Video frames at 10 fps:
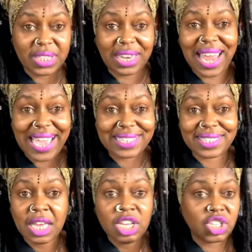the likes
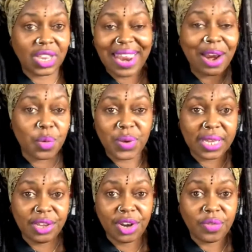so that I don't
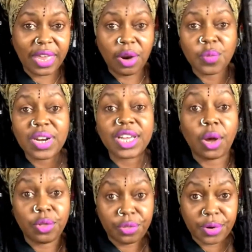really, they don't really
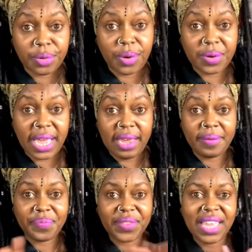go through, okay?
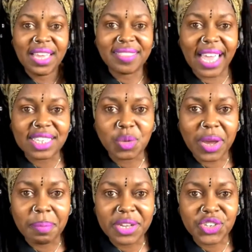Thanks,
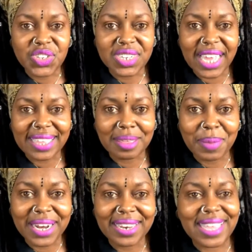Queen. Missed you today at the
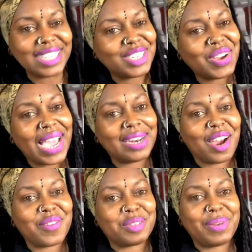meeting. That's okay,
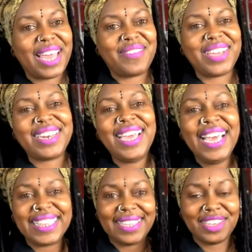Nervous Beloved.
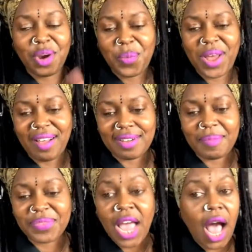You're
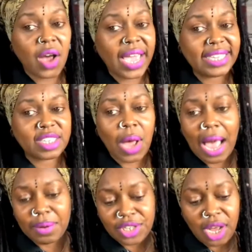welcome. Okay, so
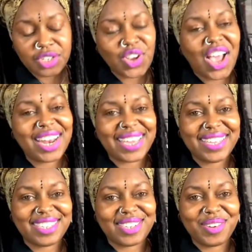I will talk to you all
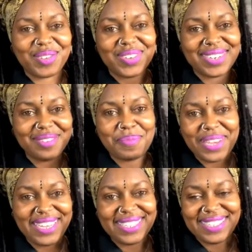again soon.
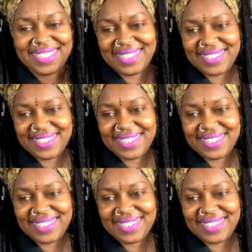Peace.